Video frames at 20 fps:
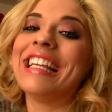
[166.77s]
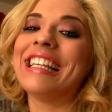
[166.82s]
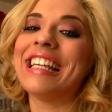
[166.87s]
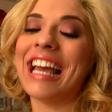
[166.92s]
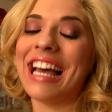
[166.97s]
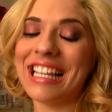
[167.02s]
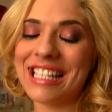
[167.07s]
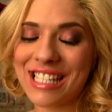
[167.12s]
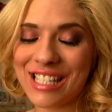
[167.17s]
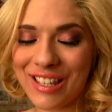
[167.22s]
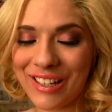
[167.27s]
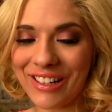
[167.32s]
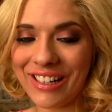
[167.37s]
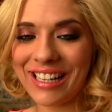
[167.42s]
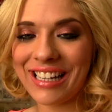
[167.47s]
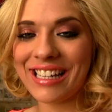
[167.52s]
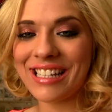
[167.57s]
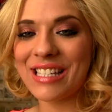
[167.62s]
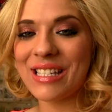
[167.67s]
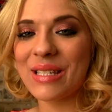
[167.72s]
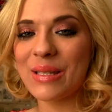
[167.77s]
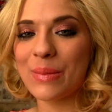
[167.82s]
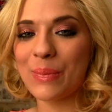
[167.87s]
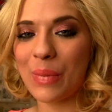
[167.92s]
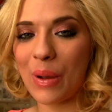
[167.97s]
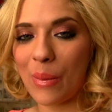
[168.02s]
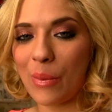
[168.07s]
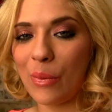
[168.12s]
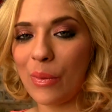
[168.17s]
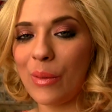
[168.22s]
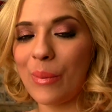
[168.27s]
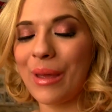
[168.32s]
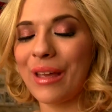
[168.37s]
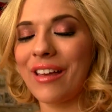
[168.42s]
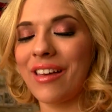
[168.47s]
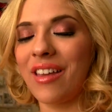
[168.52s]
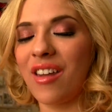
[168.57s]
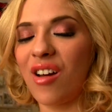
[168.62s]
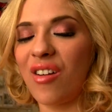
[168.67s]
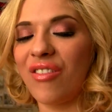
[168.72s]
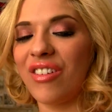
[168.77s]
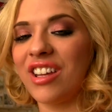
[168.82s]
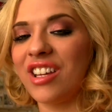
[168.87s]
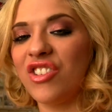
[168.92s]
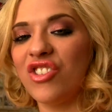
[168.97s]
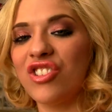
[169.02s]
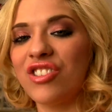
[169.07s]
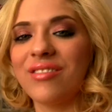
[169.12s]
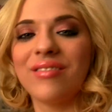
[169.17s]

Yes, 30 is probably my cutoff age.